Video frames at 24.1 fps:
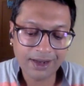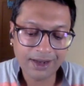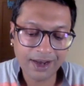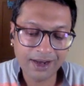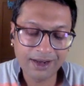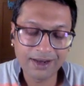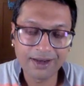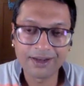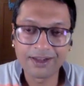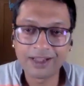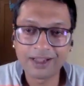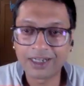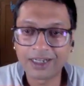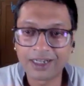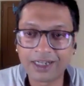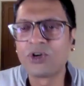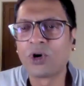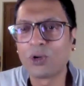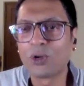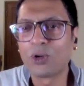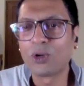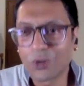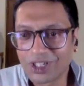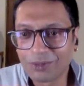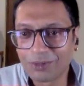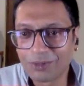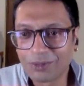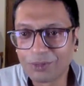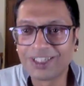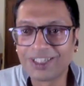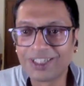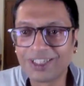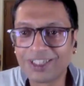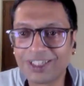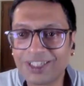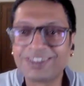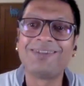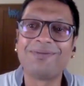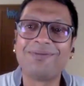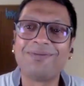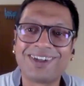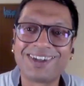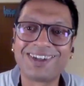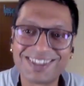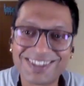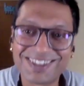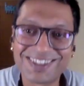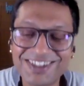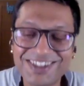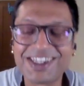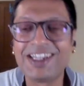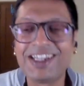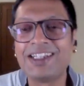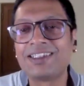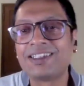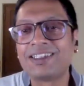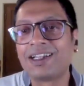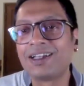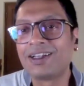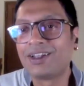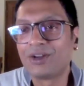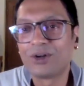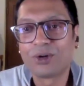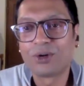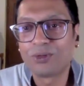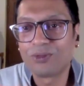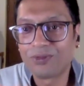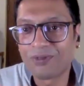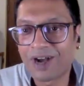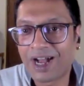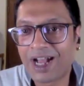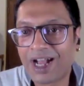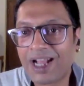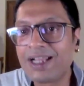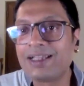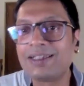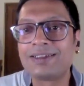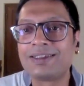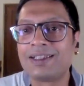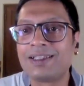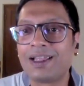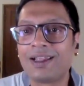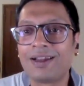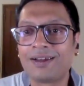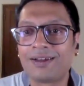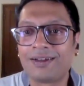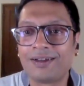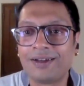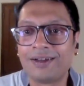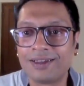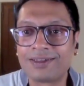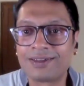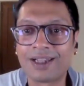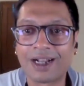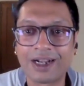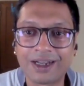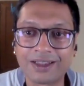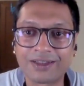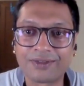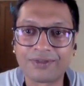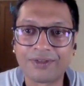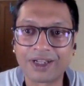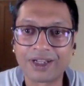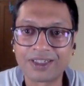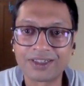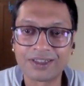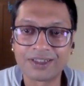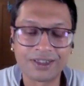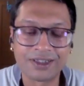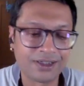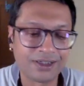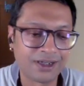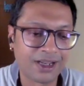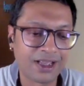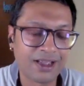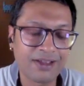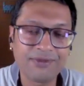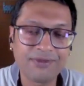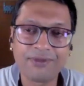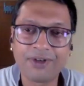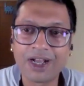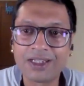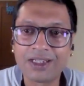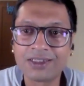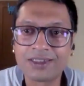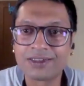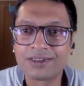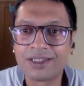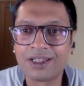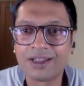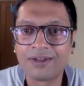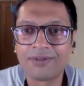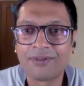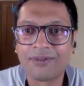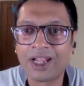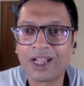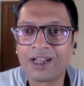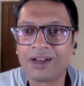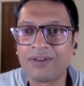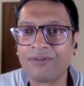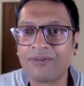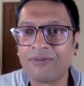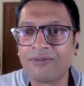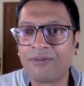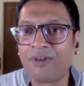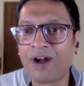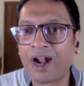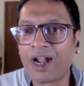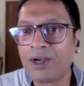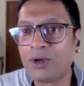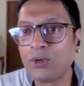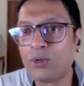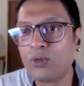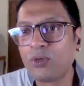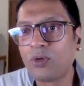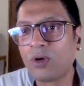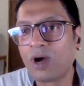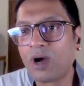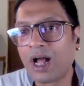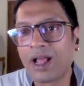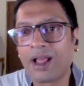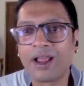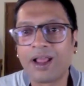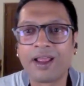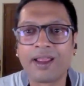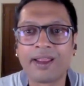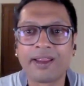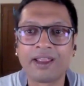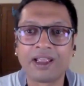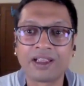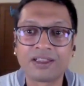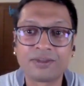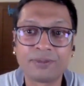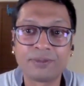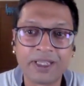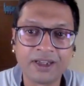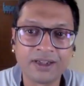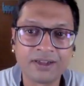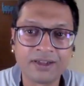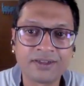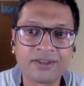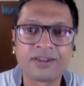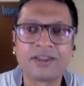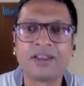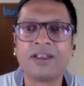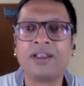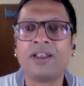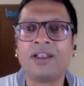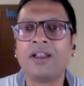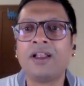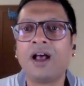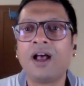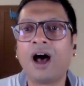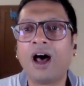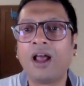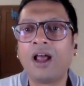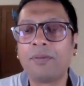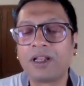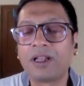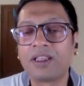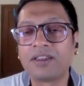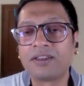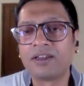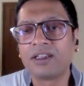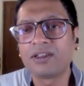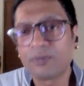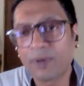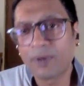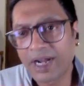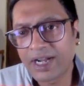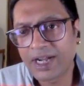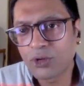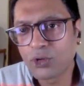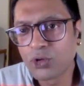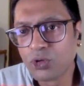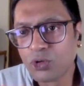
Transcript: Right, and that's not what the Buddha said, but essentially he said, why is there dissatisfaction in life? Why do I experience unpleasantness?